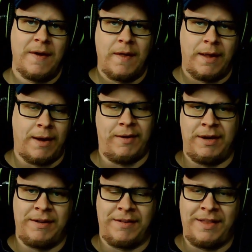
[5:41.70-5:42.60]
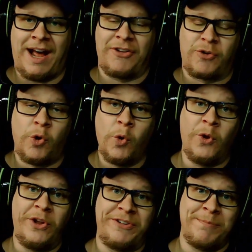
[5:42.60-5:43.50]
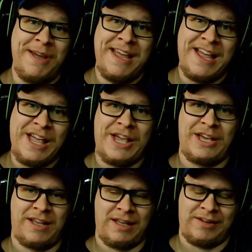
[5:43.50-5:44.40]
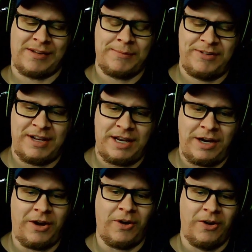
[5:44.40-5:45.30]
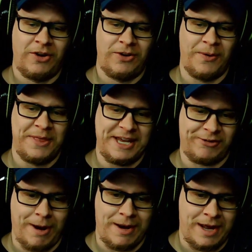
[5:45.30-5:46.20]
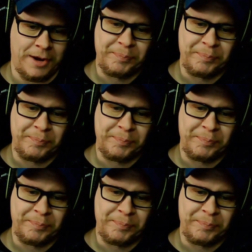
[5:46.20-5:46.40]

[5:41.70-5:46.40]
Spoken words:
I mean, not as cool as me because I'm sitting here doing this right now.